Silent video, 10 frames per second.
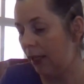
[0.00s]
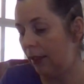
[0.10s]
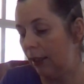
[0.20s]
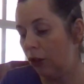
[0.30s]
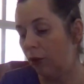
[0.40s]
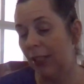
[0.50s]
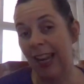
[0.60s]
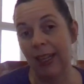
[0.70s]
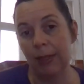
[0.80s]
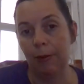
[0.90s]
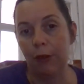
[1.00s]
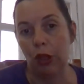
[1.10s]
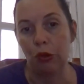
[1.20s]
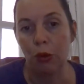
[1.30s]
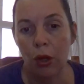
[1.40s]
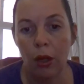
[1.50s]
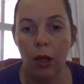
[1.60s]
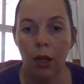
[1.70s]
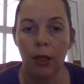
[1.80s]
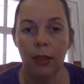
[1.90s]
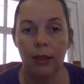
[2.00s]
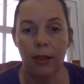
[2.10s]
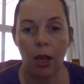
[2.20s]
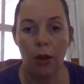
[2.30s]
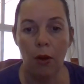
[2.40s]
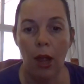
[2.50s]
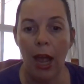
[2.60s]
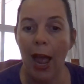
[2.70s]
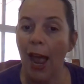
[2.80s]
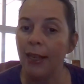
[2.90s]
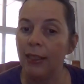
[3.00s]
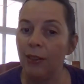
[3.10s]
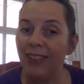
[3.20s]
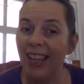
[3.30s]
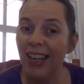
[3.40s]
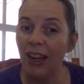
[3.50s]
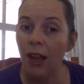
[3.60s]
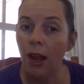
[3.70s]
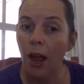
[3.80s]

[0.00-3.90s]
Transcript: citrus scents with you. So until then,